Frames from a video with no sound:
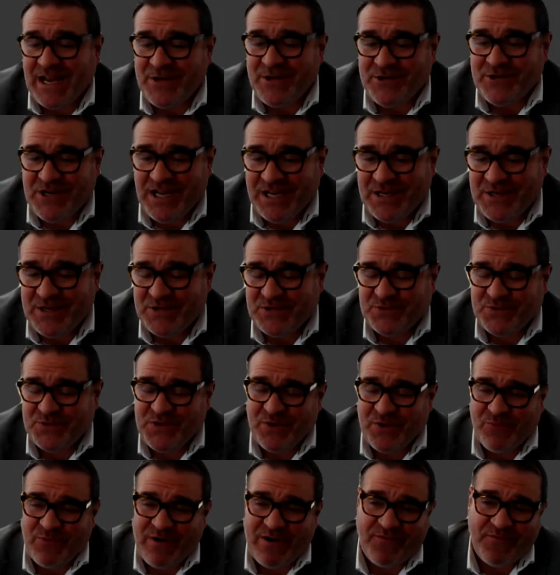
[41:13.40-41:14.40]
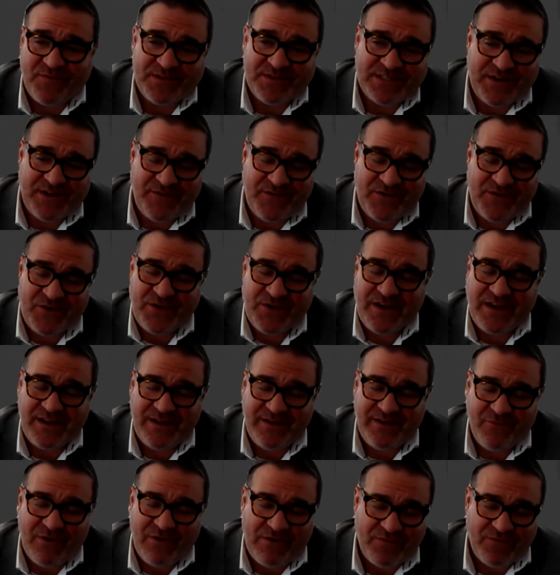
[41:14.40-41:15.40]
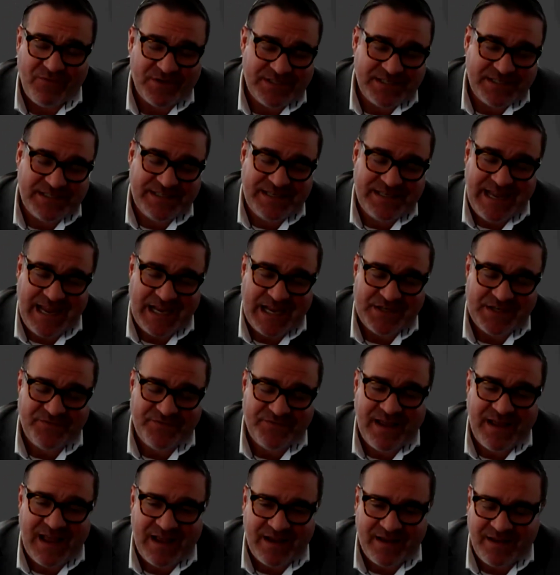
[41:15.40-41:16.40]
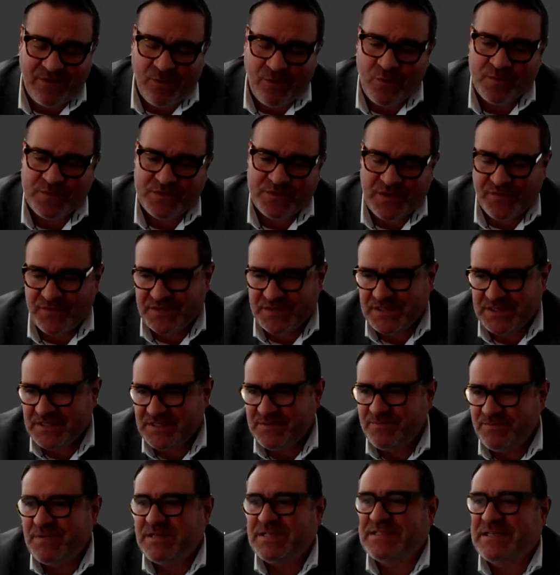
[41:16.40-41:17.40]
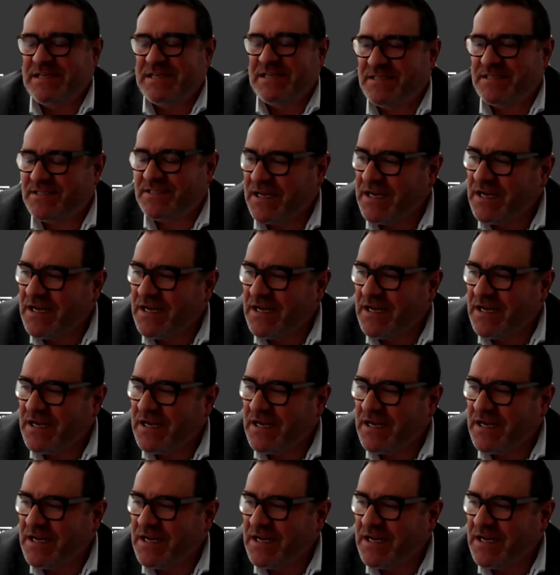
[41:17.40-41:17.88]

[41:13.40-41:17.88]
industry you're referencing. If you're referencing the HVAC home services business,